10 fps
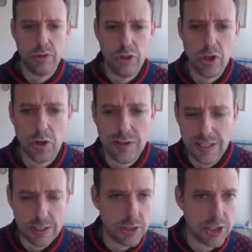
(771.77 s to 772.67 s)
You don't
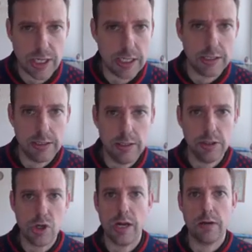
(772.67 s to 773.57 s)
need to say in
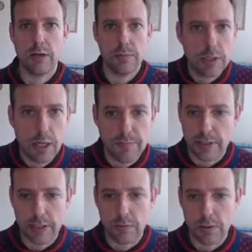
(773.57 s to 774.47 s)
the diagram. It can't
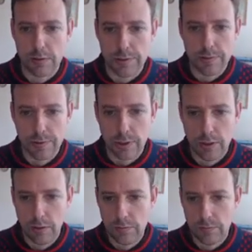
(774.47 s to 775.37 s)
be anywhere else.
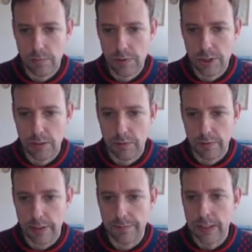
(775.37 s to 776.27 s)
So I'll just get rid
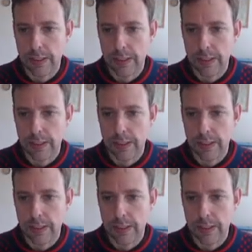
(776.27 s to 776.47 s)
of that.